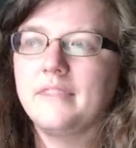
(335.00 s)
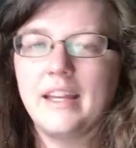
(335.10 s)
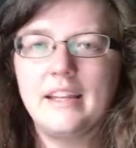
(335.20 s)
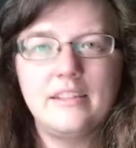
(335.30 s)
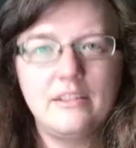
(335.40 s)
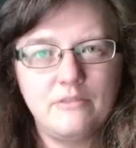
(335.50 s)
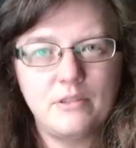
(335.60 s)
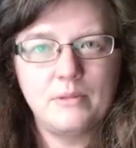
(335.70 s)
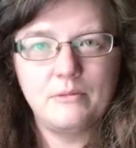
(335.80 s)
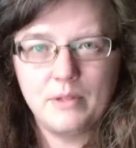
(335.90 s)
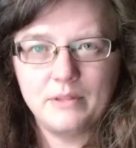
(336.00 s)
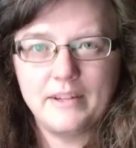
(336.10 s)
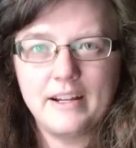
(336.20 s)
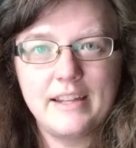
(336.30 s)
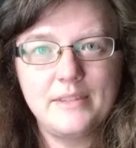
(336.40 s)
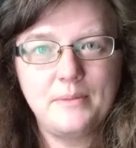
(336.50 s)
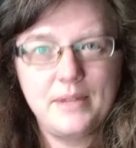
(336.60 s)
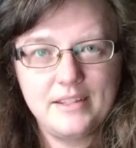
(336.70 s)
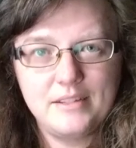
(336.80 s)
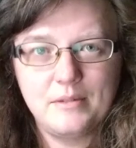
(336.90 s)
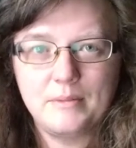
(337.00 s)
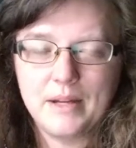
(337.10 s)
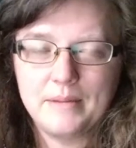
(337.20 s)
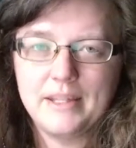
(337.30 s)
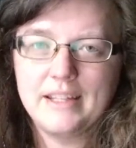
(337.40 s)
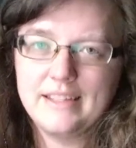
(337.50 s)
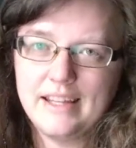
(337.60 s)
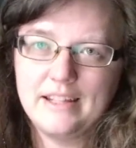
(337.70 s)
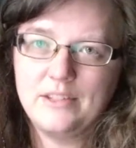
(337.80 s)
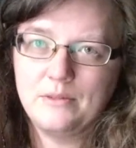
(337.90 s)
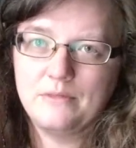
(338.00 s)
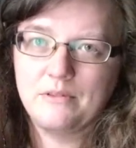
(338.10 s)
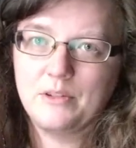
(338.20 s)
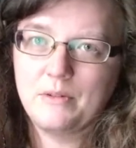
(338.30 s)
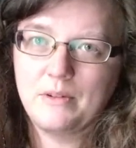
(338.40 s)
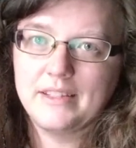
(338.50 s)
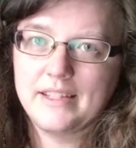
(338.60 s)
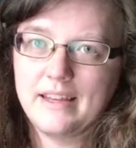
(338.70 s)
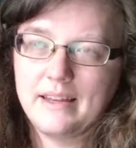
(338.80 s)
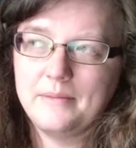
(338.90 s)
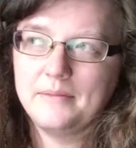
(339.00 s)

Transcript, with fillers: that is a form of welfare as well, where mommy and daddy do it for you all the time.